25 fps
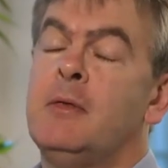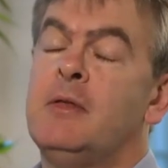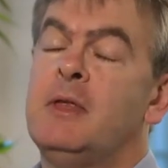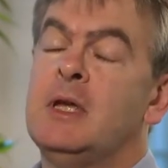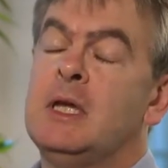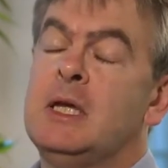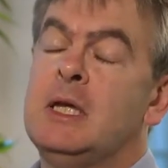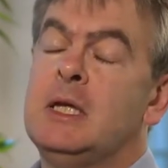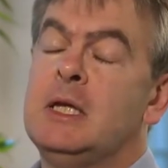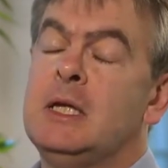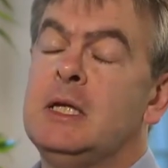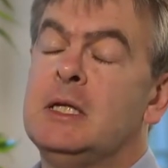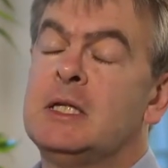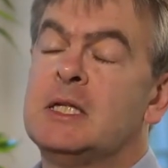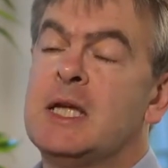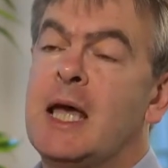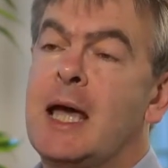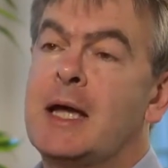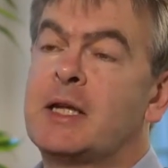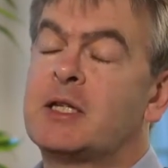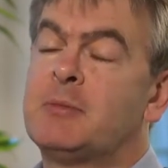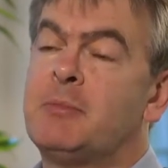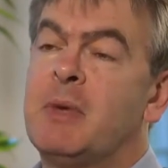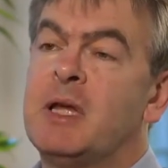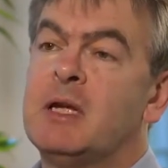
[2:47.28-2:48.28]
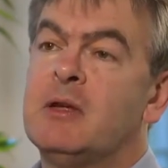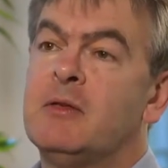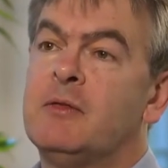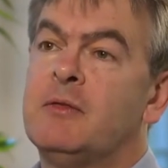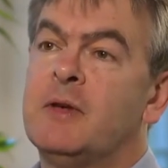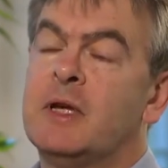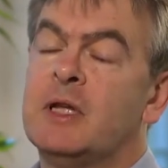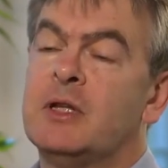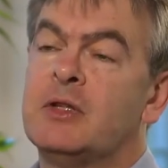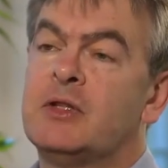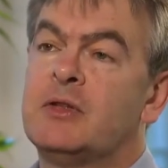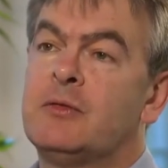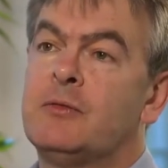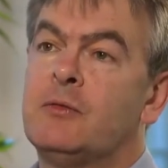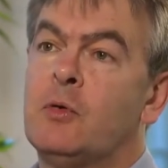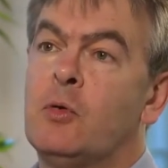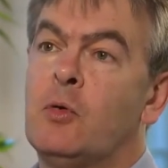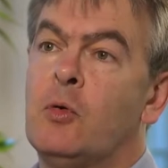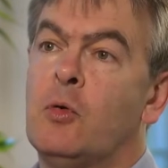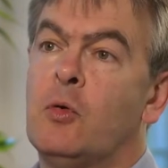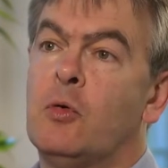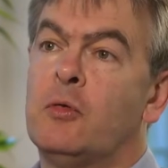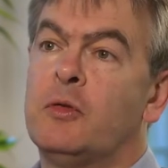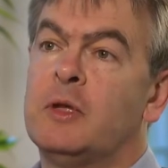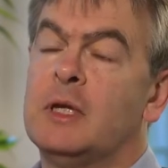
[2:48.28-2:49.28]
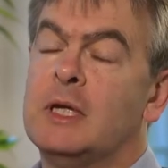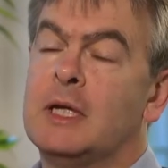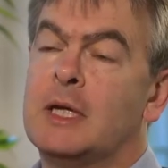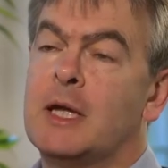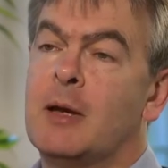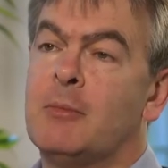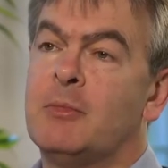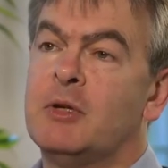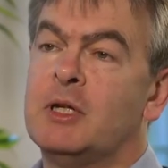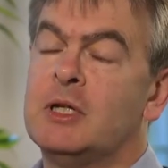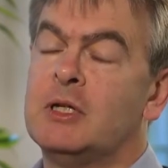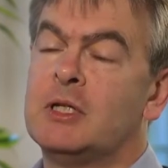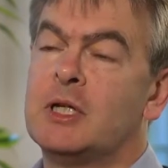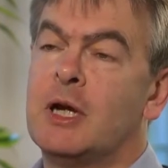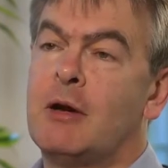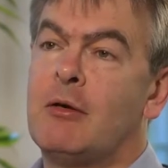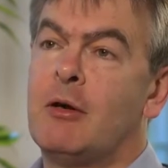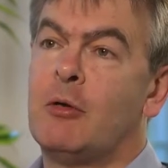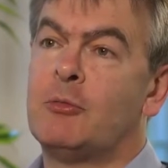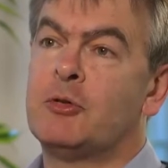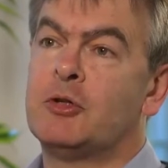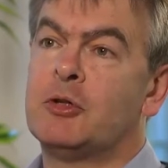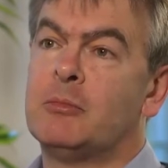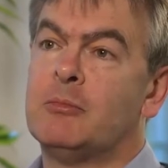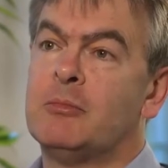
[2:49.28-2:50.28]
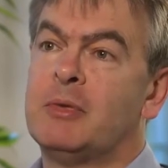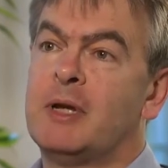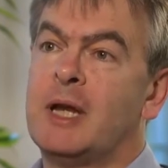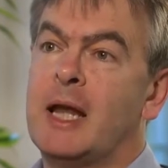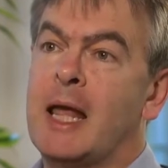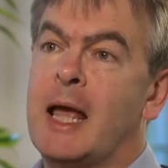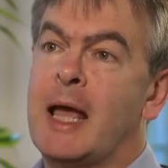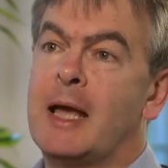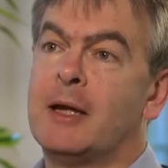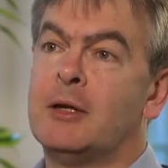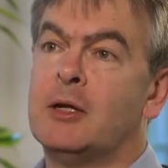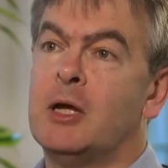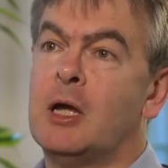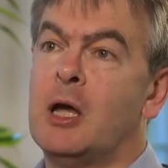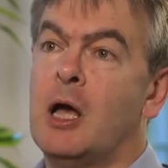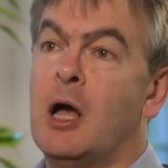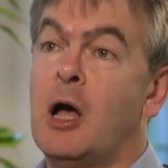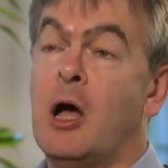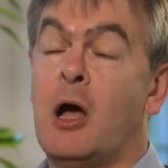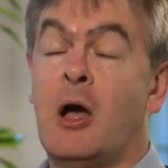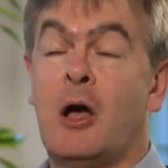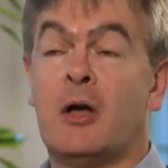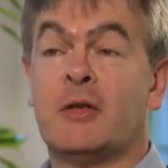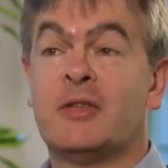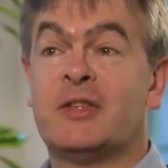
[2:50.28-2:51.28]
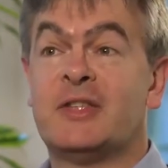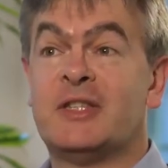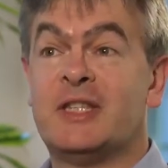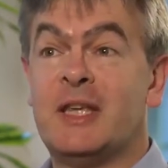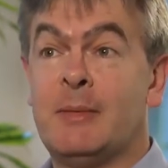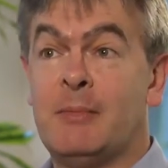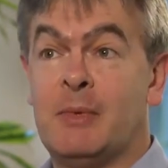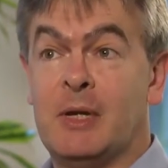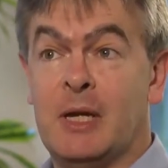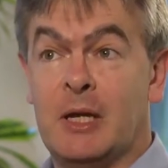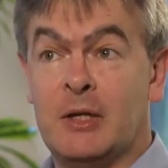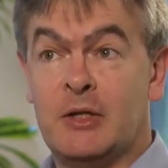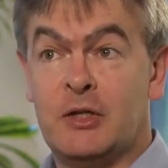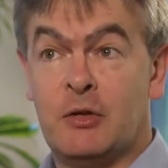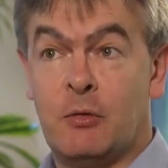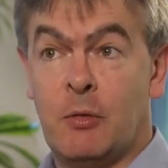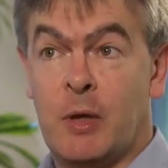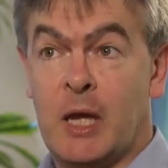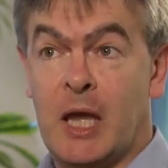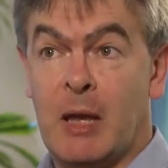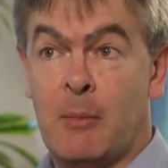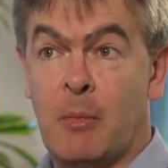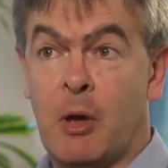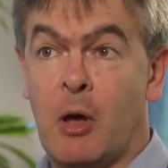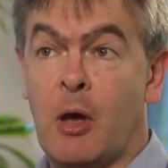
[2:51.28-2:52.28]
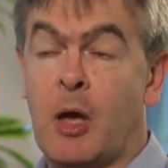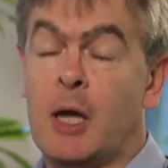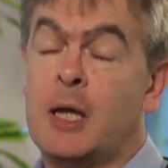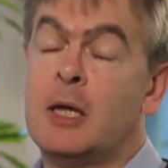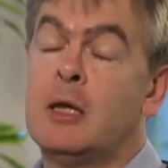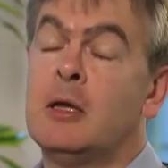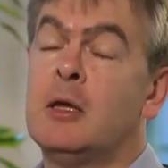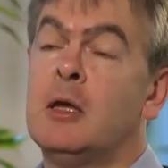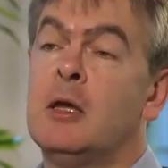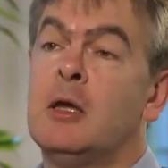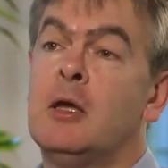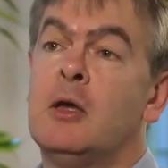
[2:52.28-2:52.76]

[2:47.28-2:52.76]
The tax benefits for the company share option plan are similar to EMI,